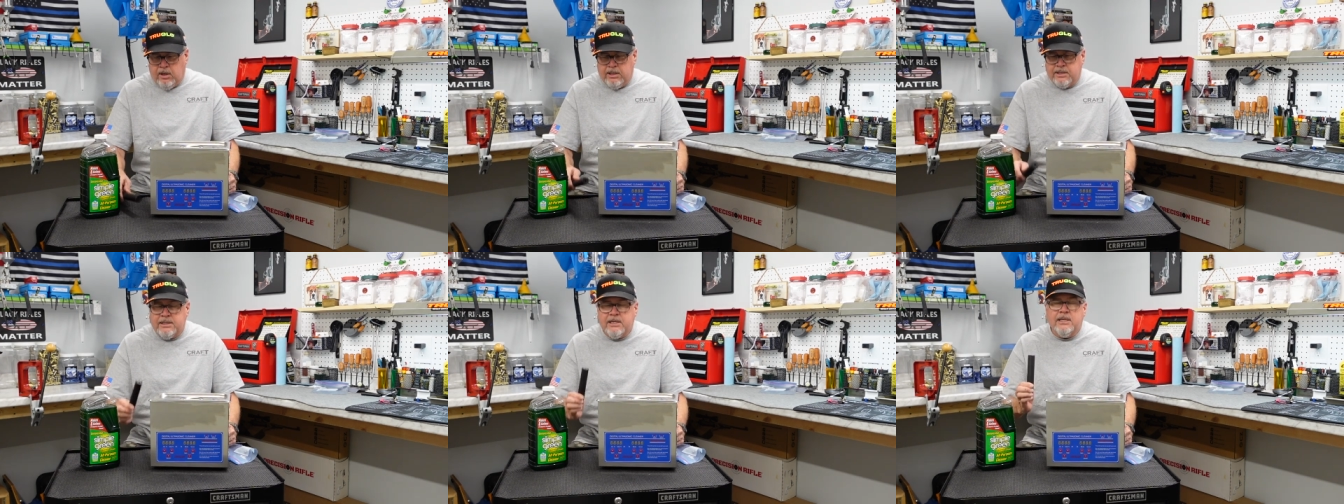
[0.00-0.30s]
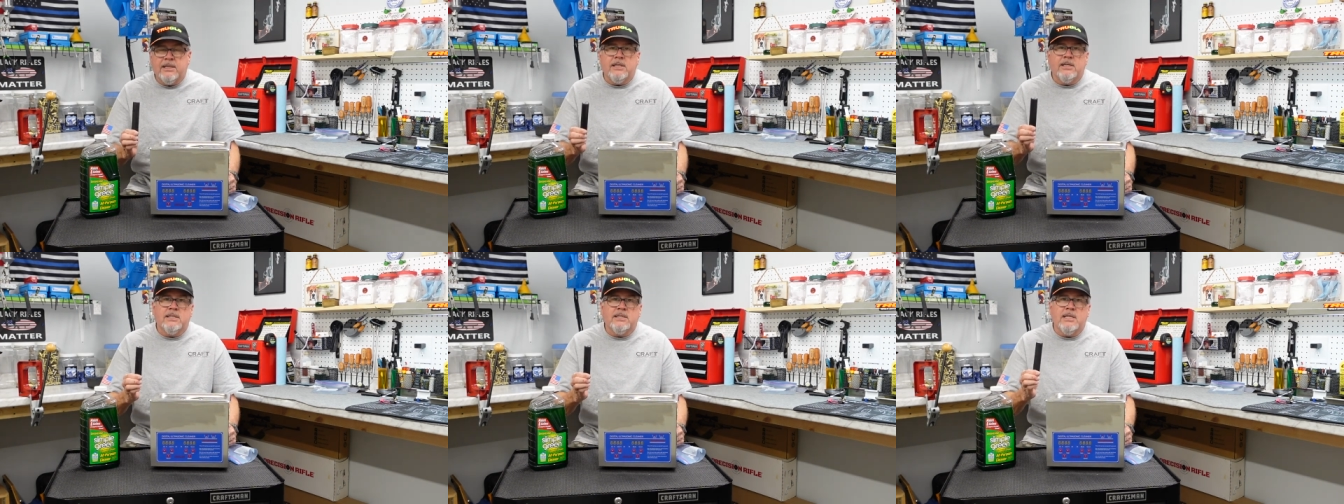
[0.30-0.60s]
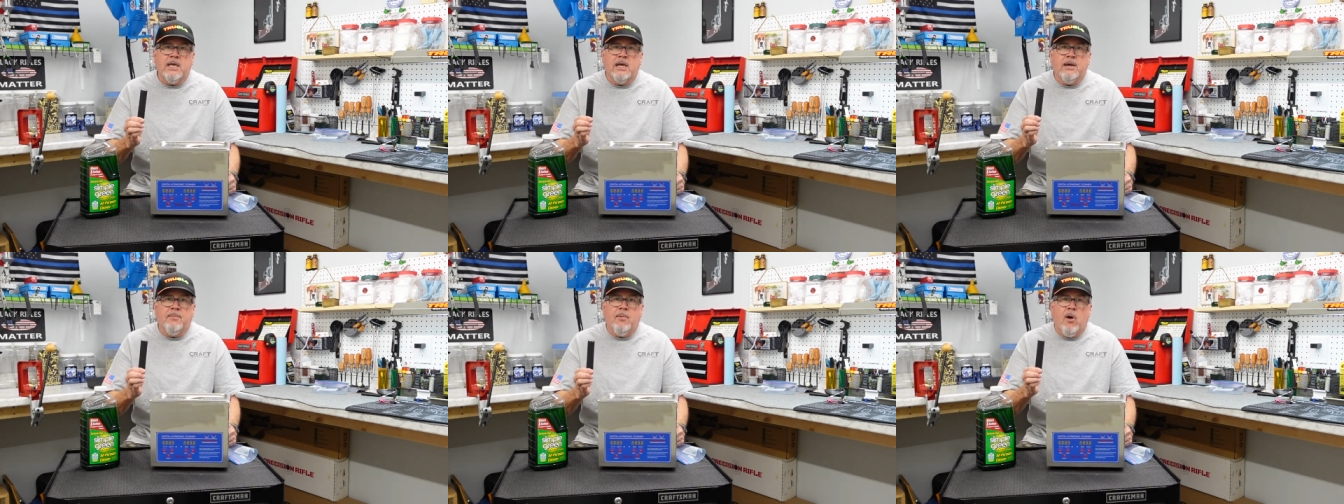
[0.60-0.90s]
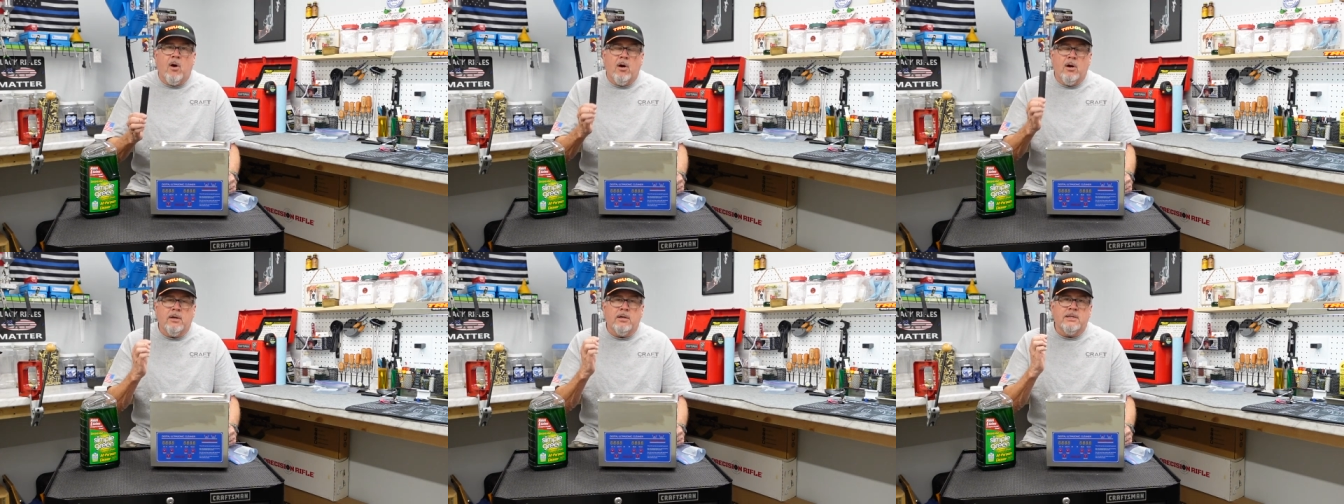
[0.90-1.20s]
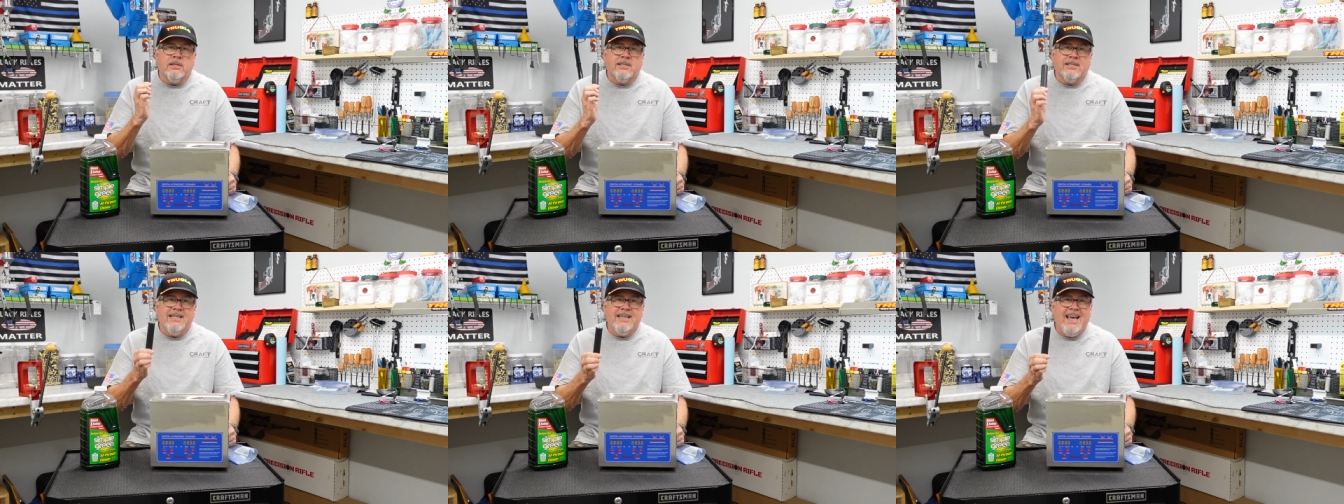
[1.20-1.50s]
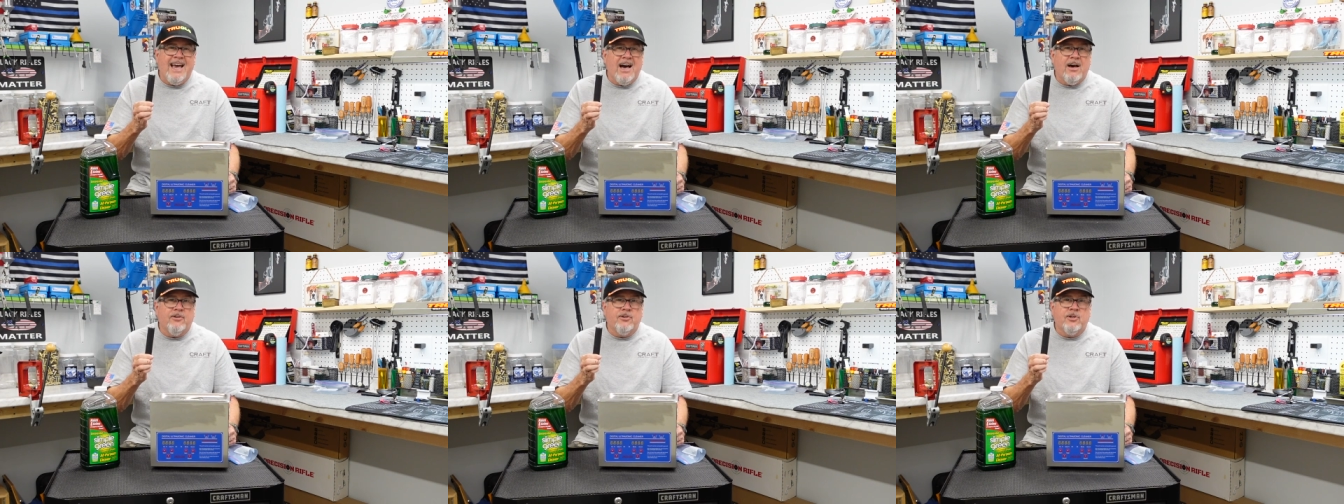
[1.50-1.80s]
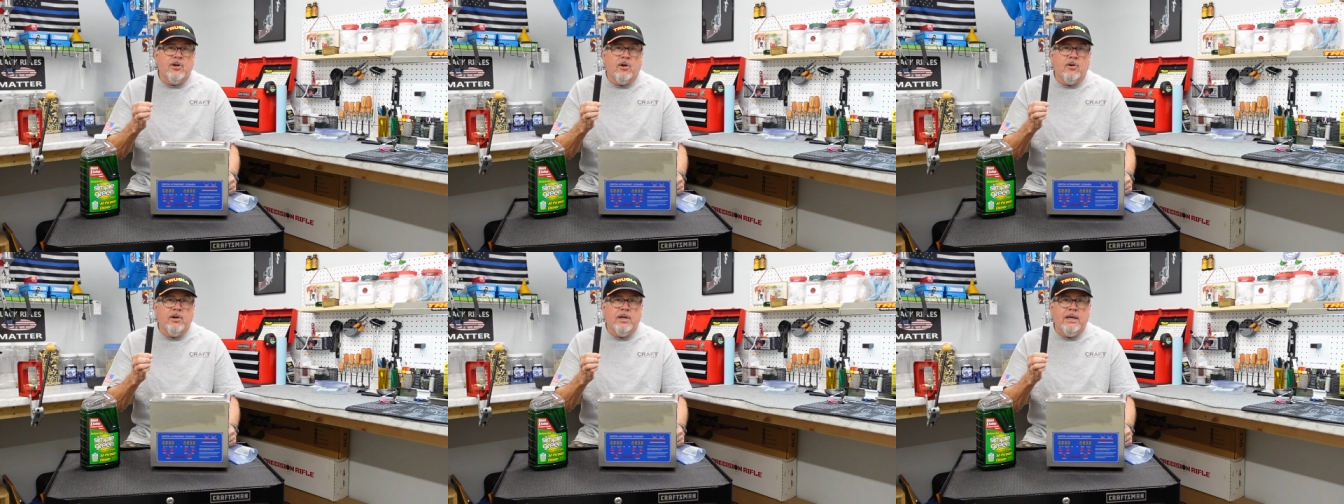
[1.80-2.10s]
let's get this thing apart, see how
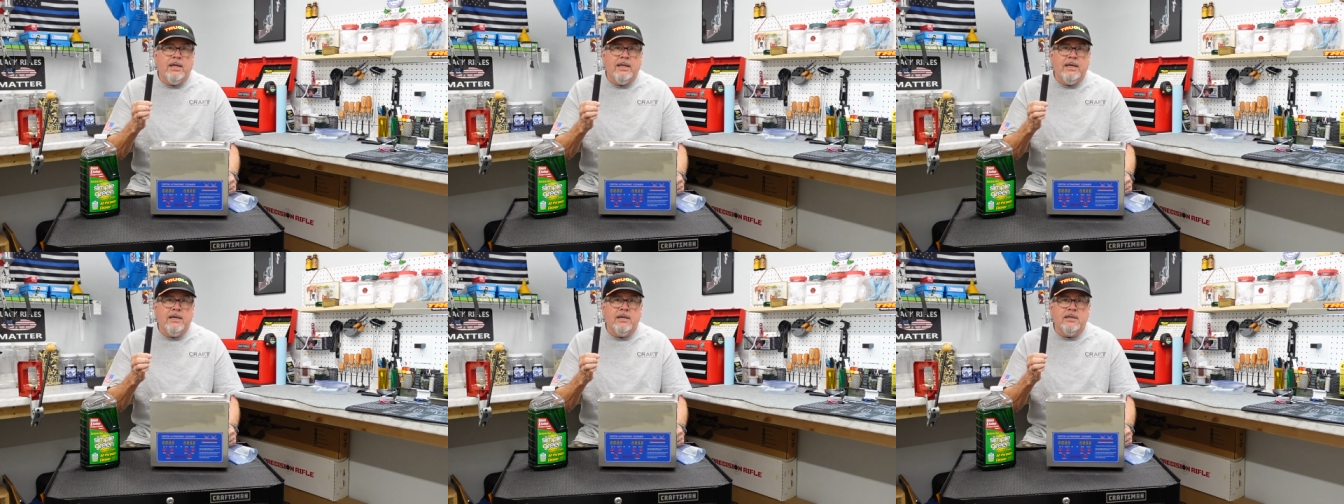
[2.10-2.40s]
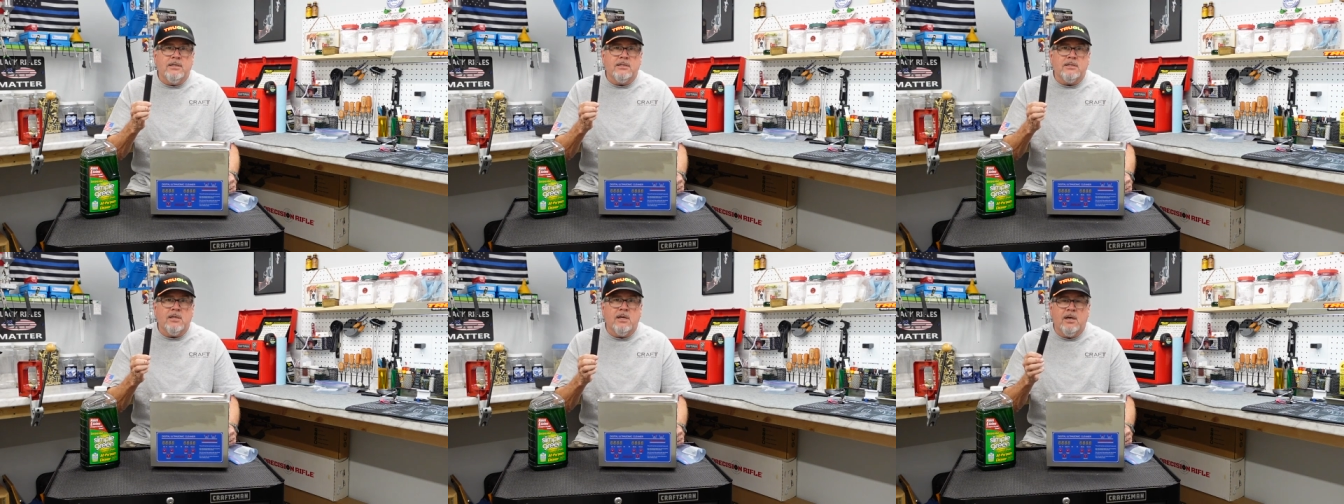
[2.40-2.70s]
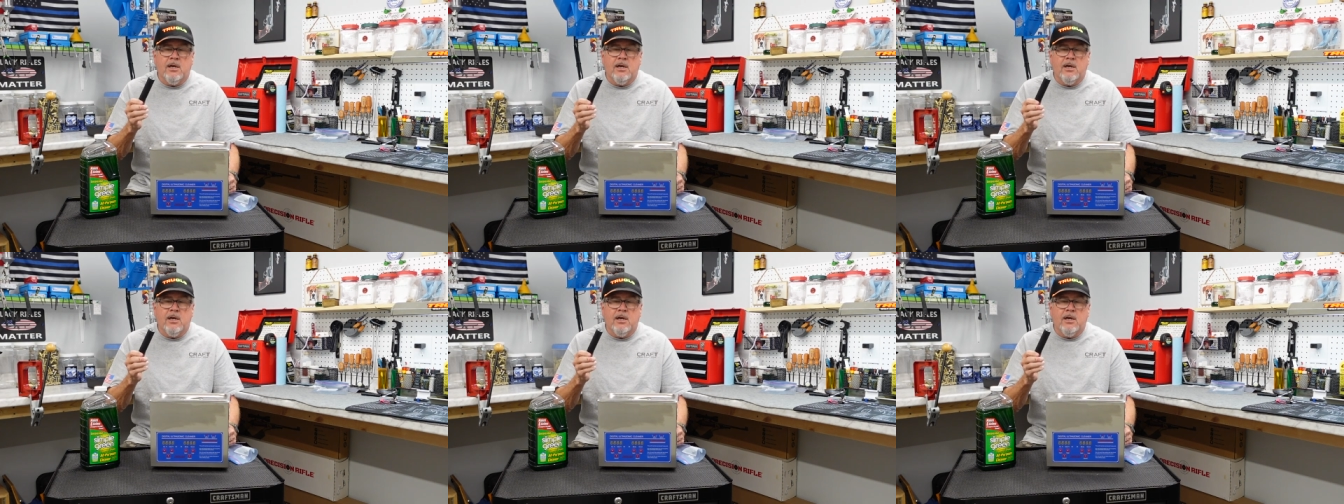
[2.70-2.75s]
dirty it is,